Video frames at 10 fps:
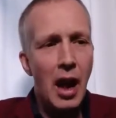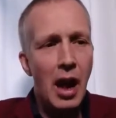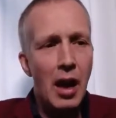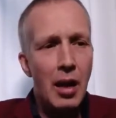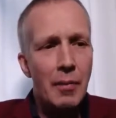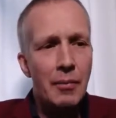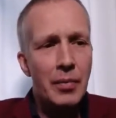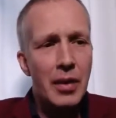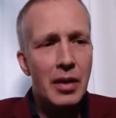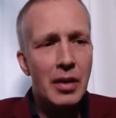
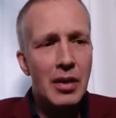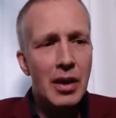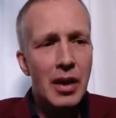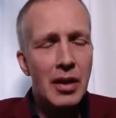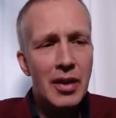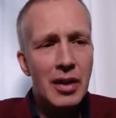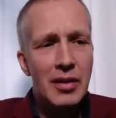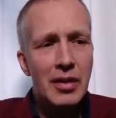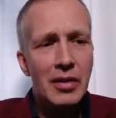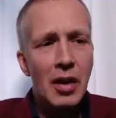that
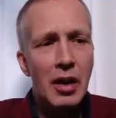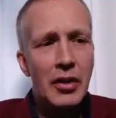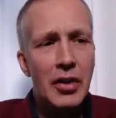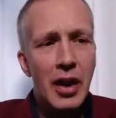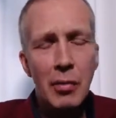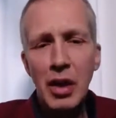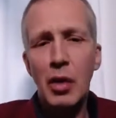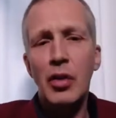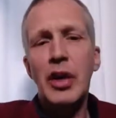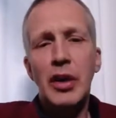this knowledge I
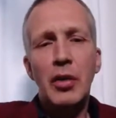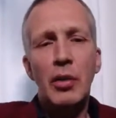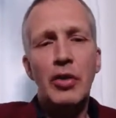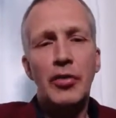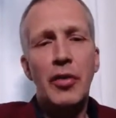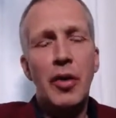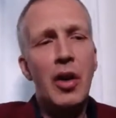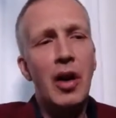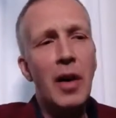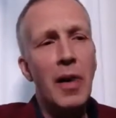will only use
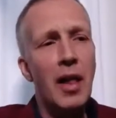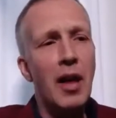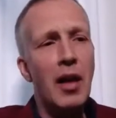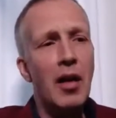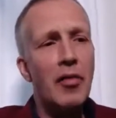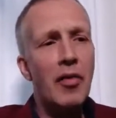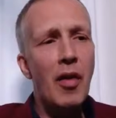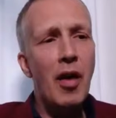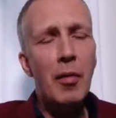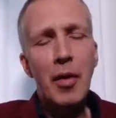for
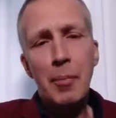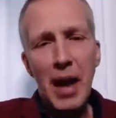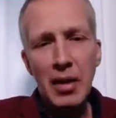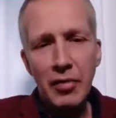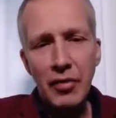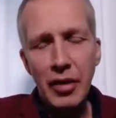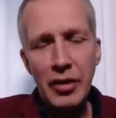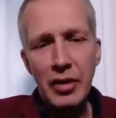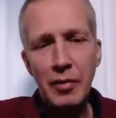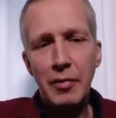
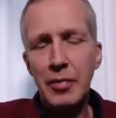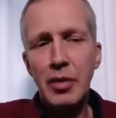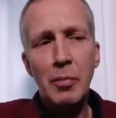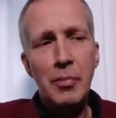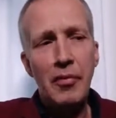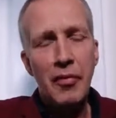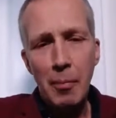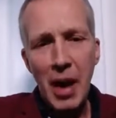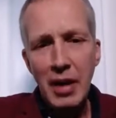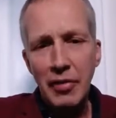benefit
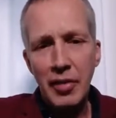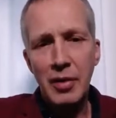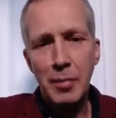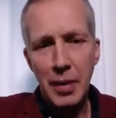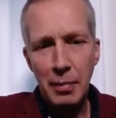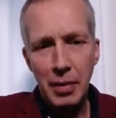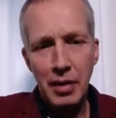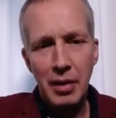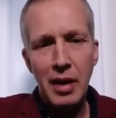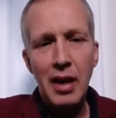
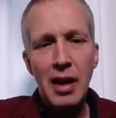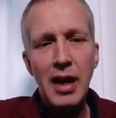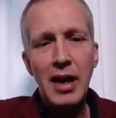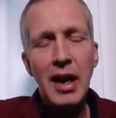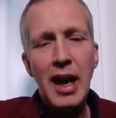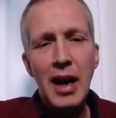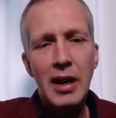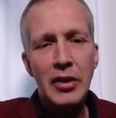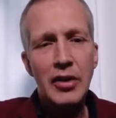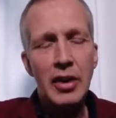people in
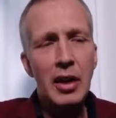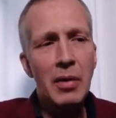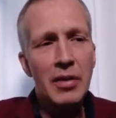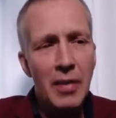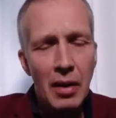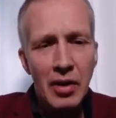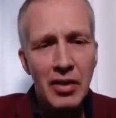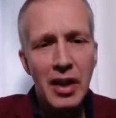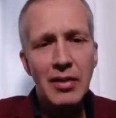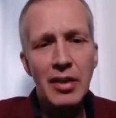large. He was very
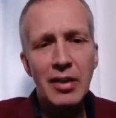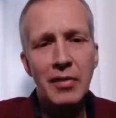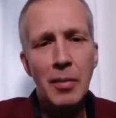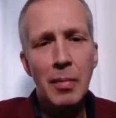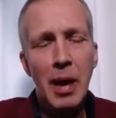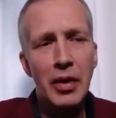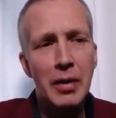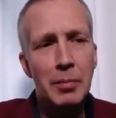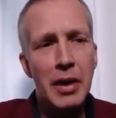sensitive about it